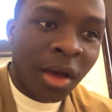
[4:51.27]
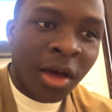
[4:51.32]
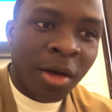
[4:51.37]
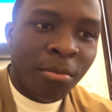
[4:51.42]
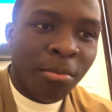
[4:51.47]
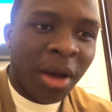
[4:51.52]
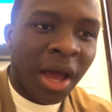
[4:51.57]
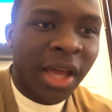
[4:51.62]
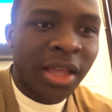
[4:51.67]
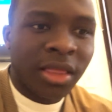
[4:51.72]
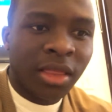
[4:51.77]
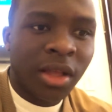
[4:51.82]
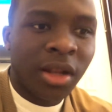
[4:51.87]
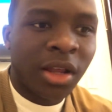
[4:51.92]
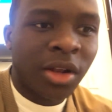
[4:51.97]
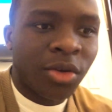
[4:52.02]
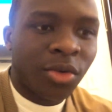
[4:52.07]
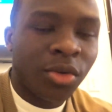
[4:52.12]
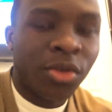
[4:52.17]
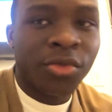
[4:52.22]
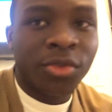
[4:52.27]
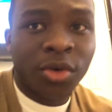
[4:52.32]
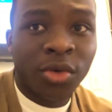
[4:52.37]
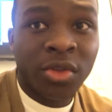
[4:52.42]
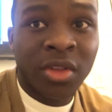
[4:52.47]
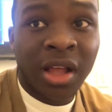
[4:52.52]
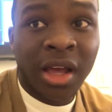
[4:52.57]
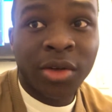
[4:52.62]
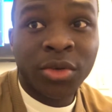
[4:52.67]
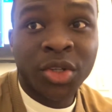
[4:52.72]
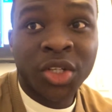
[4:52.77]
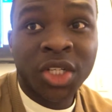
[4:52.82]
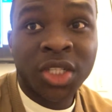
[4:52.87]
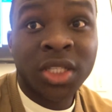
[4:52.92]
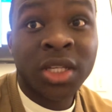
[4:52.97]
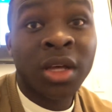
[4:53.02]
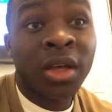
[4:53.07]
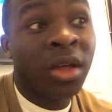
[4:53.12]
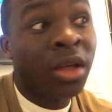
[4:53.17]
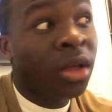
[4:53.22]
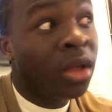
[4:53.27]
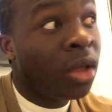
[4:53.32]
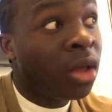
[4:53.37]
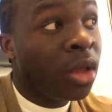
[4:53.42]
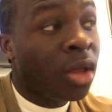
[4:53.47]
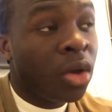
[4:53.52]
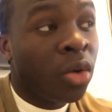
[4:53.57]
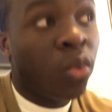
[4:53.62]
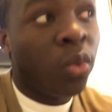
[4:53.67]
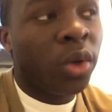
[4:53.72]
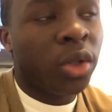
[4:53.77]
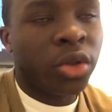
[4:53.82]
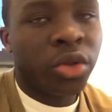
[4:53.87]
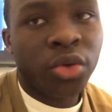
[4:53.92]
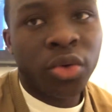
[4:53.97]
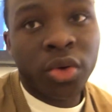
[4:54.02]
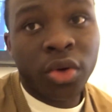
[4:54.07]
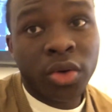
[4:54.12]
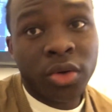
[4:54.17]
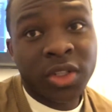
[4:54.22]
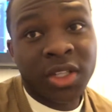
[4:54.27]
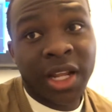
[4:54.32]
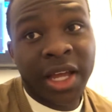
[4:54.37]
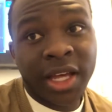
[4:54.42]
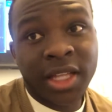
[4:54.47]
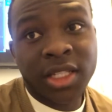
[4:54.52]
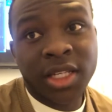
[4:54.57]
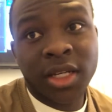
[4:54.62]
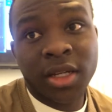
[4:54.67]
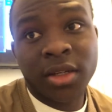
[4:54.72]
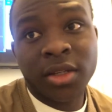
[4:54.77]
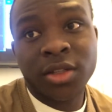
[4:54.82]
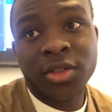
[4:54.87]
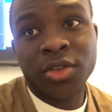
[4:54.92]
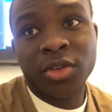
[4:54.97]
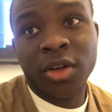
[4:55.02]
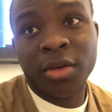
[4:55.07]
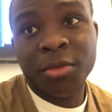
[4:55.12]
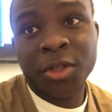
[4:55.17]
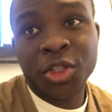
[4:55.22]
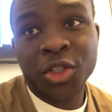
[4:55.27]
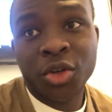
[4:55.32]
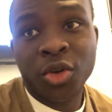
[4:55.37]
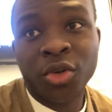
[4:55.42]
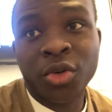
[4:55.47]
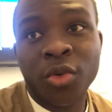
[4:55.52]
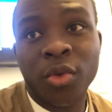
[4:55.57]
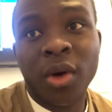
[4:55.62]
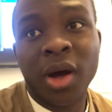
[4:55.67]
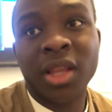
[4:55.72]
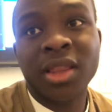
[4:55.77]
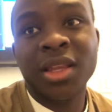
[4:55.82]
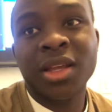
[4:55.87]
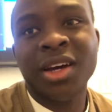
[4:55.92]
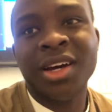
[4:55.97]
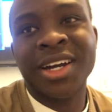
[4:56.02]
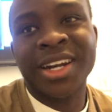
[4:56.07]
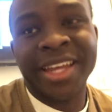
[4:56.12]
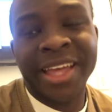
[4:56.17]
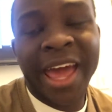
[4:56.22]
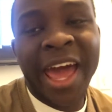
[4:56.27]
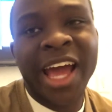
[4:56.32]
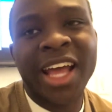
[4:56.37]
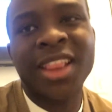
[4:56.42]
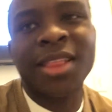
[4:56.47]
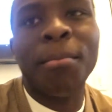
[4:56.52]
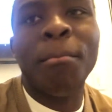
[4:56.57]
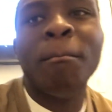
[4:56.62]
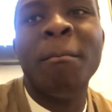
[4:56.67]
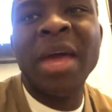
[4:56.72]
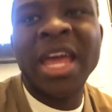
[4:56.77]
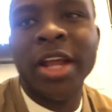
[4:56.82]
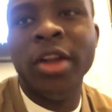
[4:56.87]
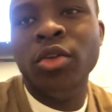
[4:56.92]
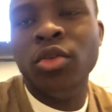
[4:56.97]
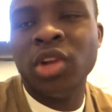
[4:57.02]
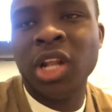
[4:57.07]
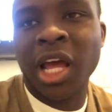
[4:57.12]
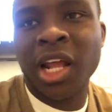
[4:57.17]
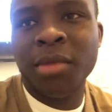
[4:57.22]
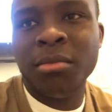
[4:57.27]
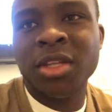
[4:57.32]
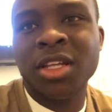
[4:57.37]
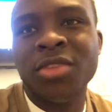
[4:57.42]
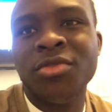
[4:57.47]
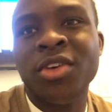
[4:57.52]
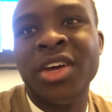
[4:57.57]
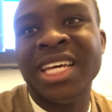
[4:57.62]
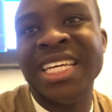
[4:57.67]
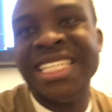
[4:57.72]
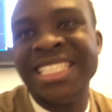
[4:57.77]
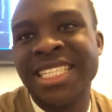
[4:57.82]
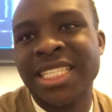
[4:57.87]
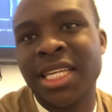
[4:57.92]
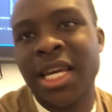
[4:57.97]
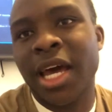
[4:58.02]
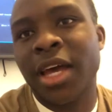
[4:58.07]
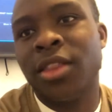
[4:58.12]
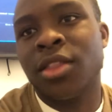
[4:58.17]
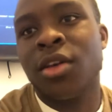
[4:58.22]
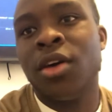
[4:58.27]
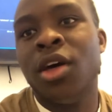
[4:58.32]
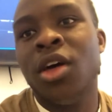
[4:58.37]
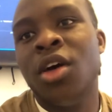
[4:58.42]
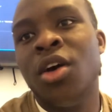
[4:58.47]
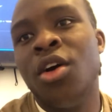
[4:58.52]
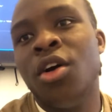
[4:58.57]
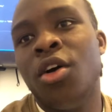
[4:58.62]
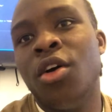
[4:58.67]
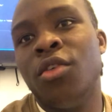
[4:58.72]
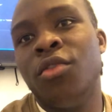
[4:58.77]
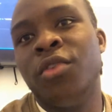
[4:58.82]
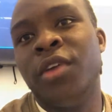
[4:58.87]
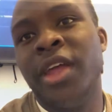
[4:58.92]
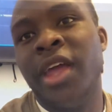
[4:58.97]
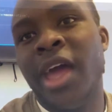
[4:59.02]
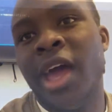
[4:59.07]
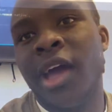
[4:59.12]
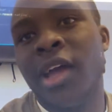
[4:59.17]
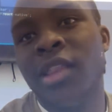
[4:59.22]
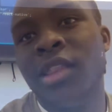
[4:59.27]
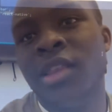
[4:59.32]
Python and all of those languages, we'll do those later. So let me show you what React may look like. Let me give you an insight of React.